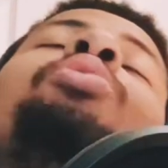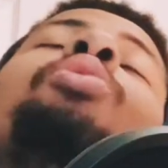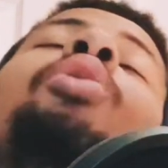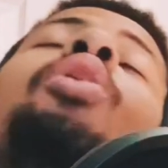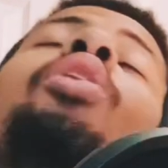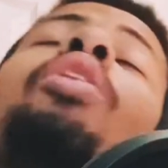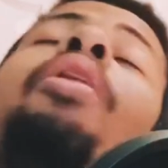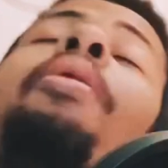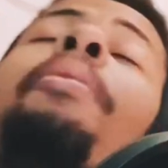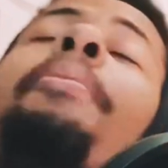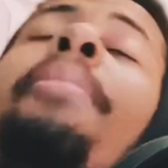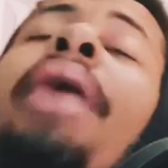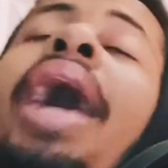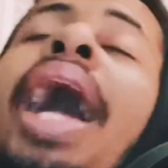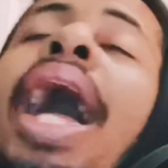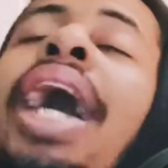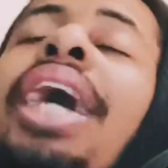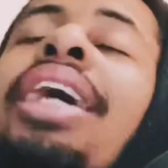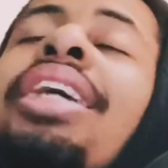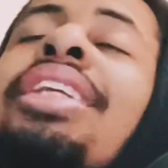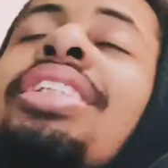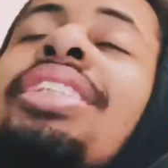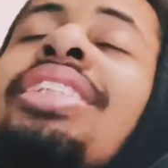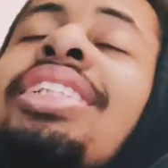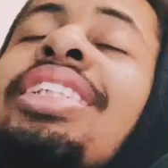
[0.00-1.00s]
welcome back
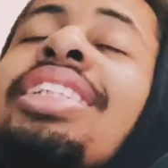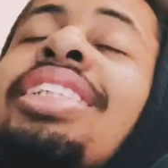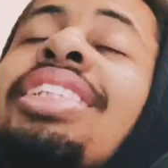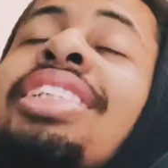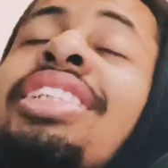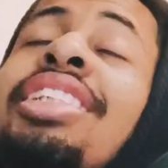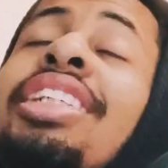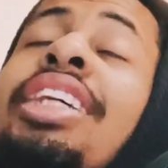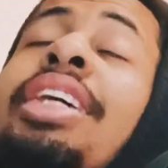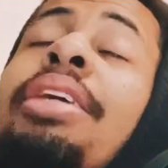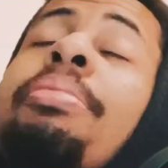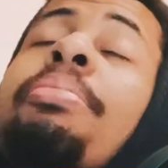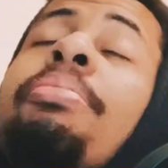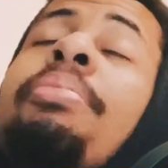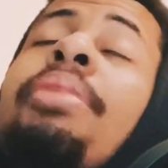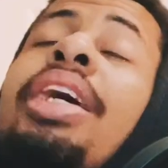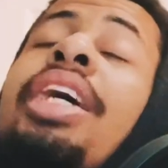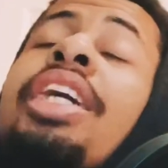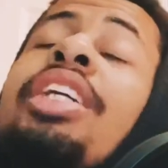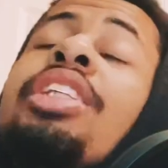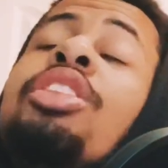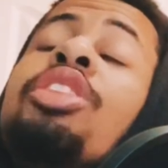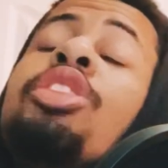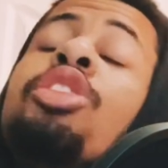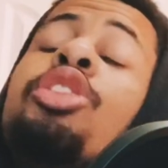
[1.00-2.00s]
to the Tim
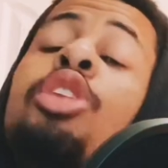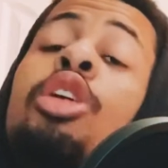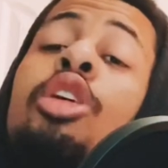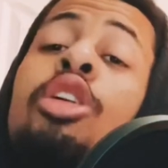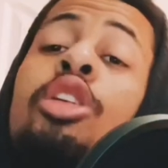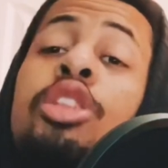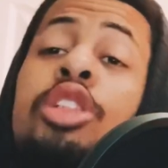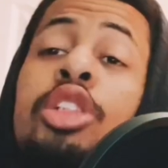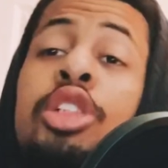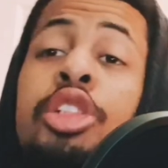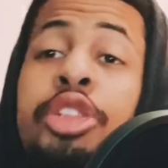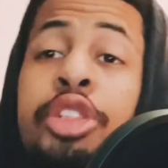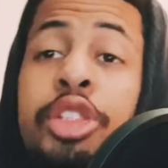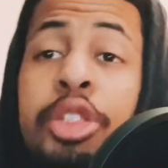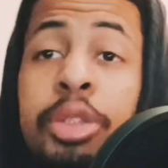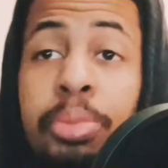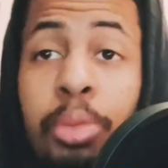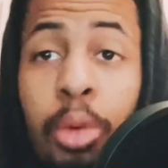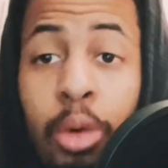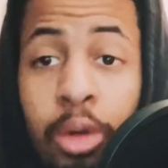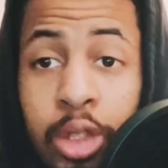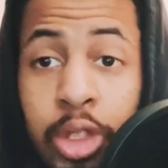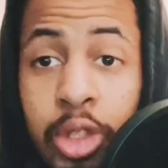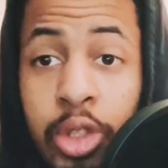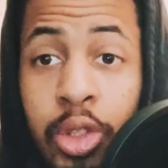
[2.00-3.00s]
and Jeris
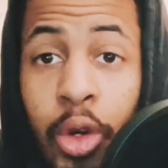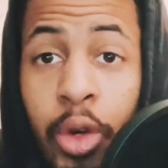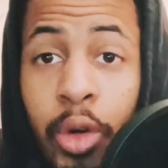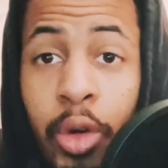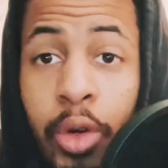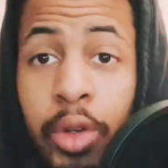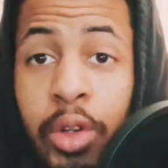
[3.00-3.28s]
Sports Talk.